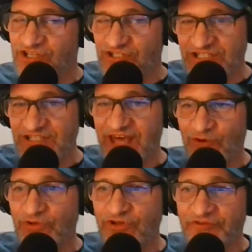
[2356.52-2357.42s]
so you could see
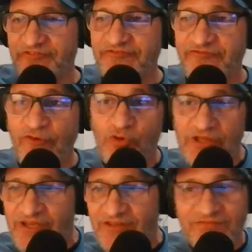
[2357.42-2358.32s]
that when you're
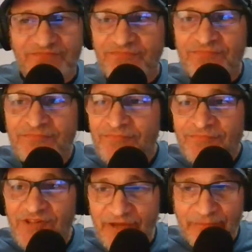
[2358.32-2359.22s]
fully
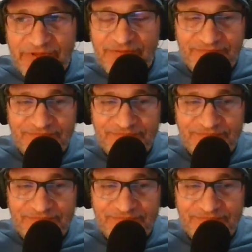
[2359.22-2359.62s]
limbed.